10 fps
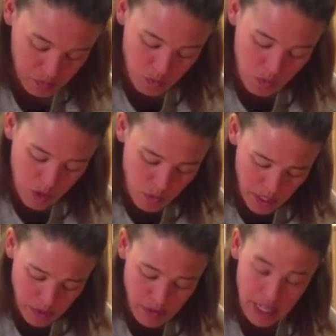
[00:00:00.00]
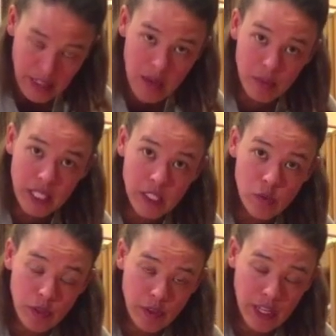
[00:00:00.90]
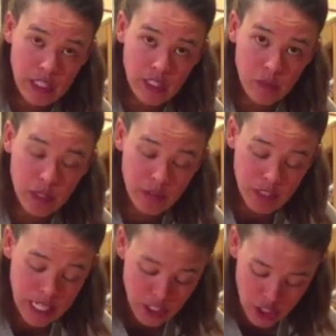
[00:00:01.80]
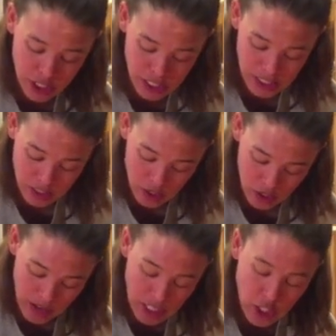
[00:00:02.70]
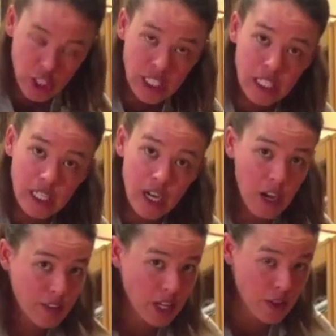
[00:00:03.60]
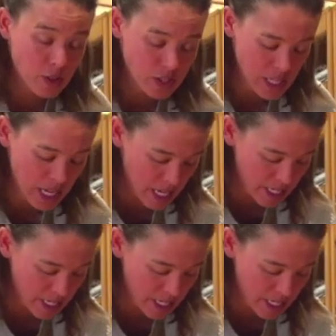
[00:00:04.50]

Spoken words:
You want to find that place where you get a little bit of tension and stretch on the other side